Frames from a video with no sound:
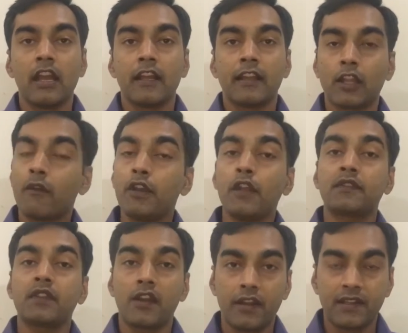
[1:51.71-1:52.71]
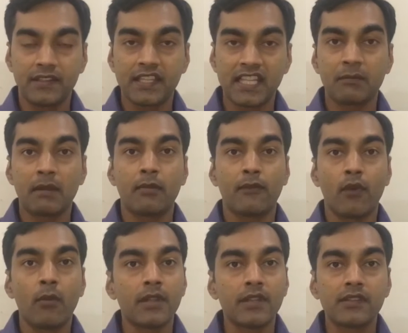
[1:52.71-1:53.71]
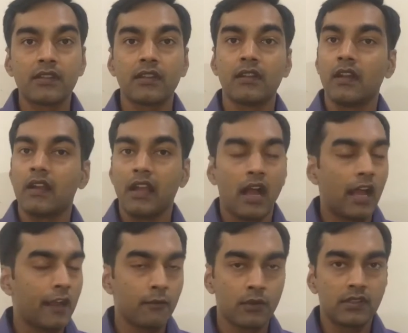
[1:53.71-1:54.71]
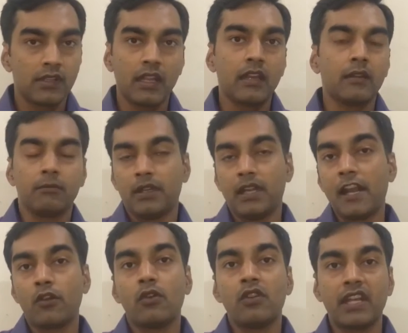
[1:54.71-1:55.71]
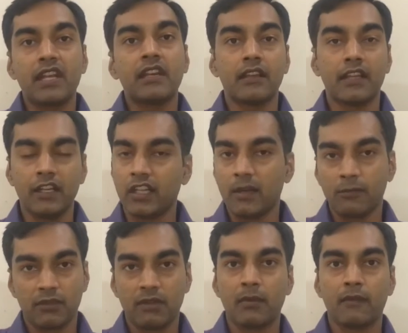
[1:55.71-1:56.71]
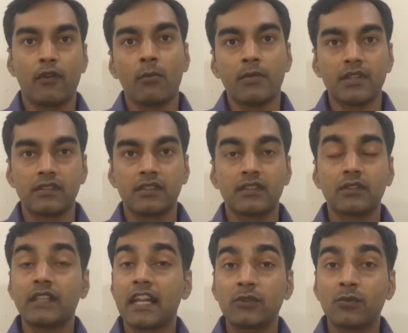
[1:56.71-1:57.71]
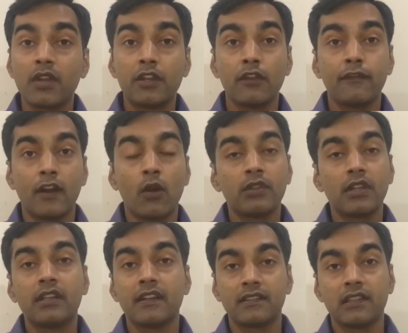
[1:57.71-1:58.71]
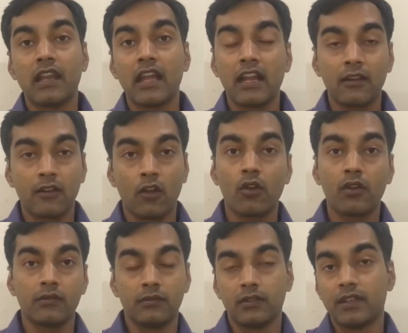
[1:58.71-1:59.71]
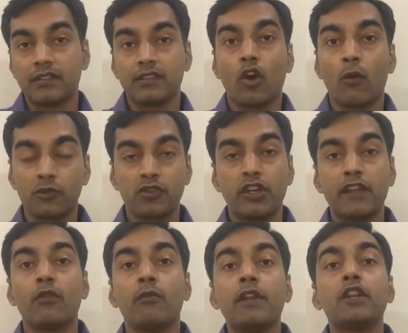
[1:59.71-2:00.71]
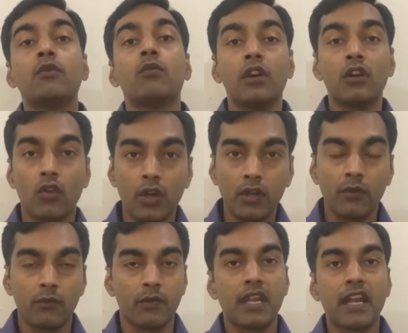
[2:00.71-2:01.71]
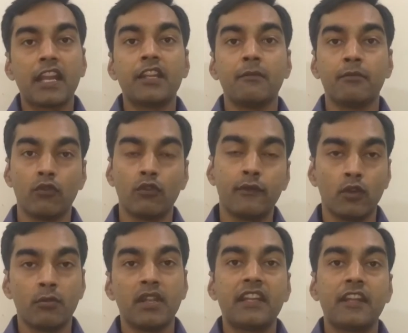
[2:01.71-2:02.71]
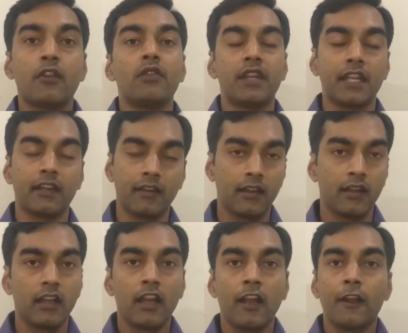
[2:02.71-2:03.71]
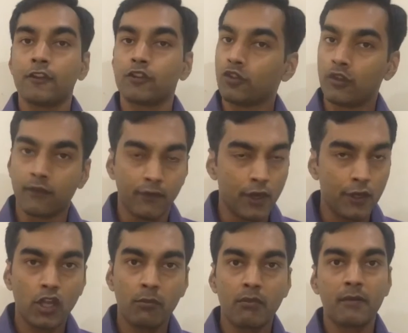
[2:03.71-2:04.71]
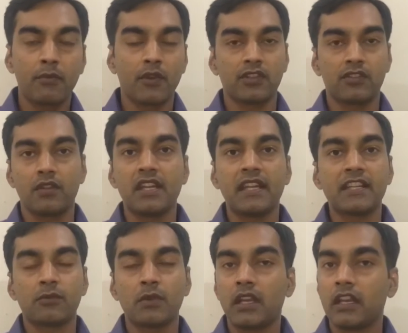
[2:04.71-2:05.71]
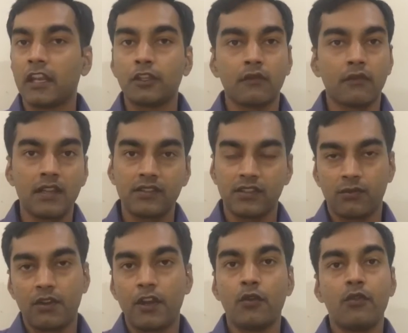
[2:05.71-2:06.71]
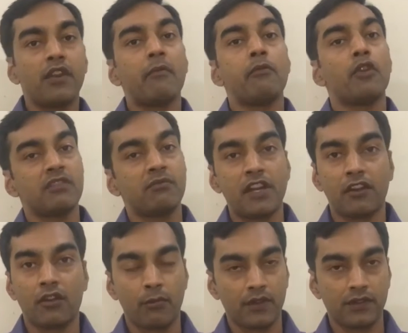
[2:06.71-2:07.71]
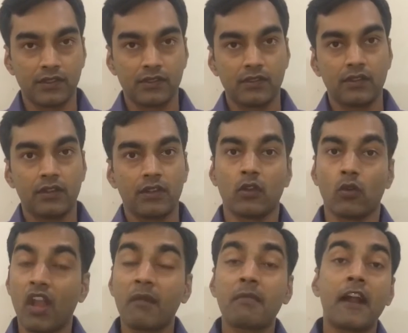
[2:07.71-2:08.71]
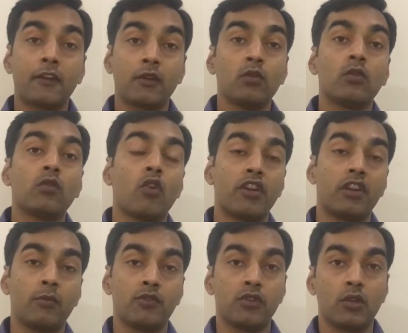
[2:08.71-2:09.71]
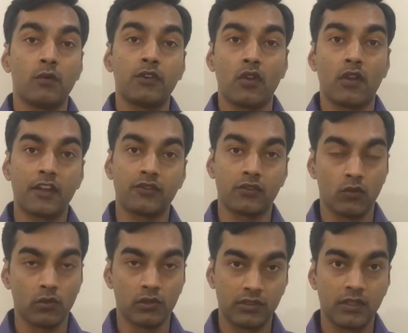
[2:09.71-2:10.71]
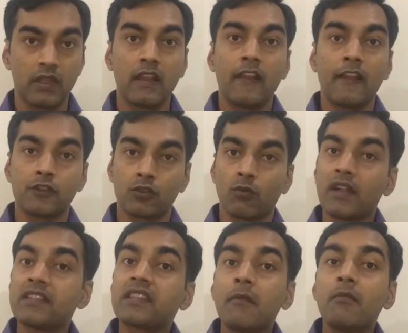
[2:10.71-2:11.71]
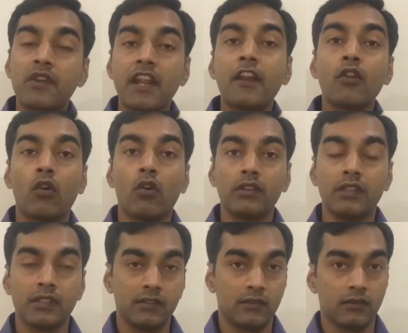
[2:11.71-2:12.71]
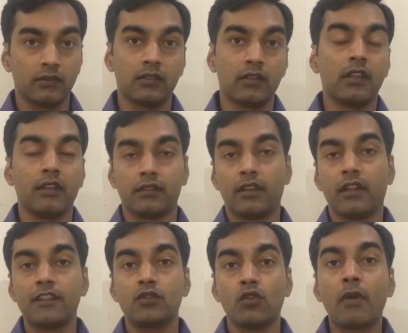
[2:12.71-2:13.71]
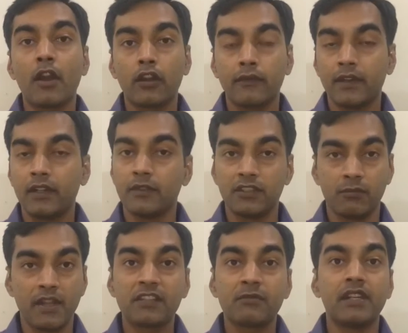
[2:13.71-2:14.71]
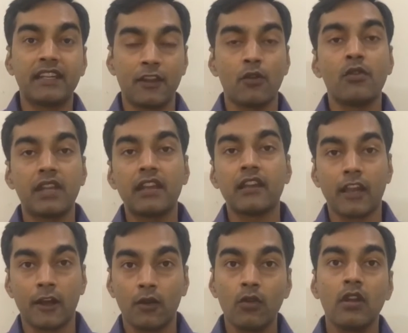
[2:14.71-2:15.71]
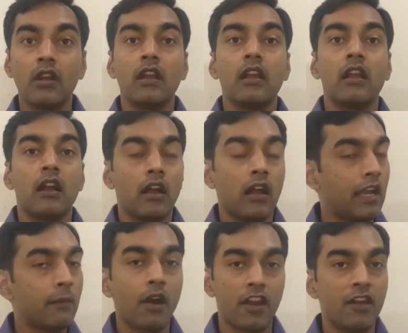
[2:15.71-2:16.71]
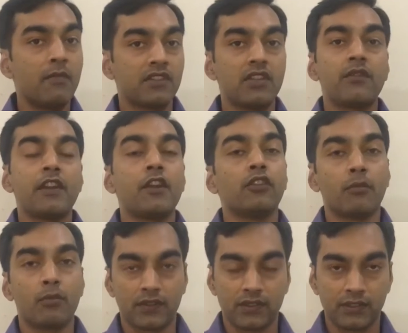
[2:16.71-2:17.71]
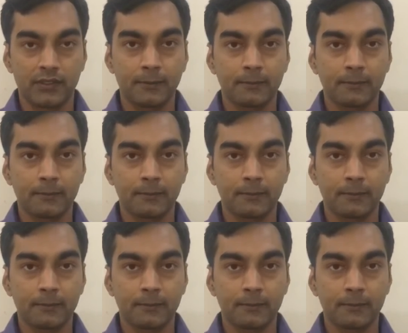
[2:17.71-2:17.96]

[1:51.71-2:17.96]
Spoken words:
Now when you've started assessing my performance, I was 8 on 10 in terms of my performance. So that's where you found that there is a lag or there is an opportunity for me to work on where I can improve to be a 10 10. So you've worked on my process training as well and you've asked this trainer to train me on this particular process. Going back to contribution towards organizational goals. So once I'm trained on this, the rest two part of it, which makes me 10 on 10 now, I am 100% trained on the process.